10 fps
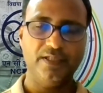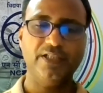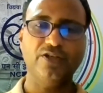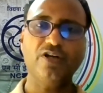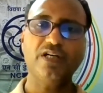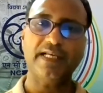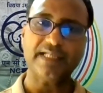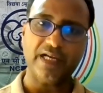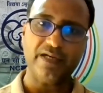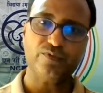It is not like
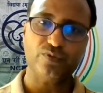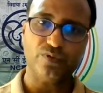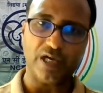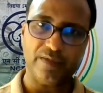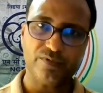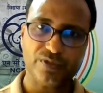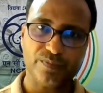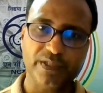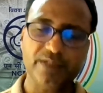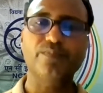I have to
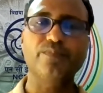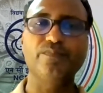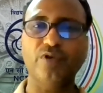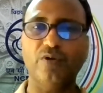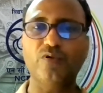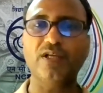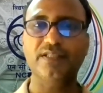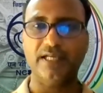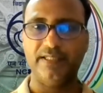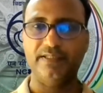speak from one
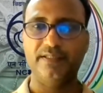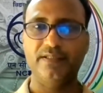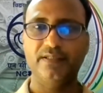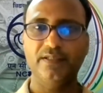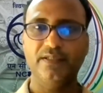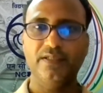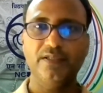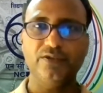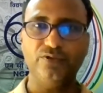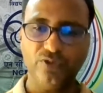side.
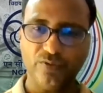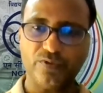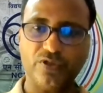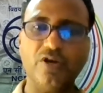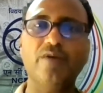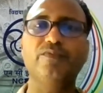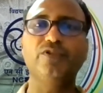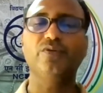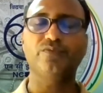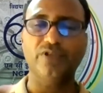You have to come,
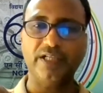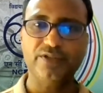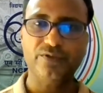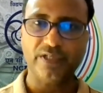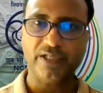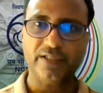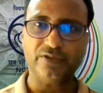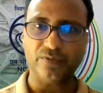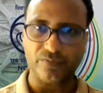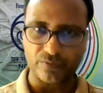you have to raise your hand,
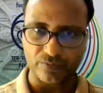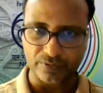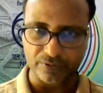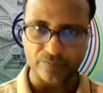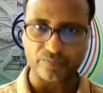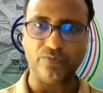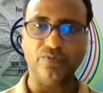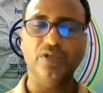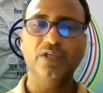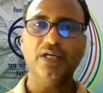you have
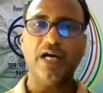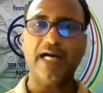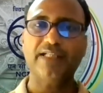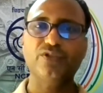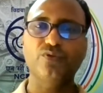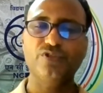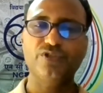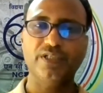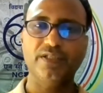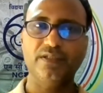to ask
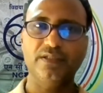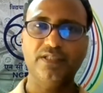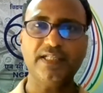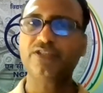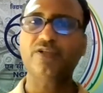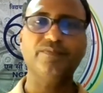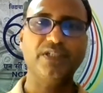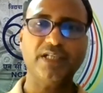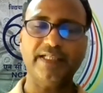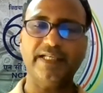question. That is
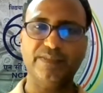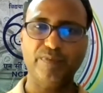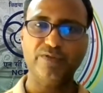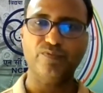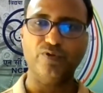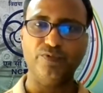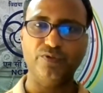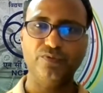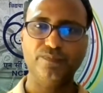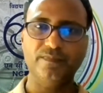something I expect from
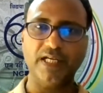you.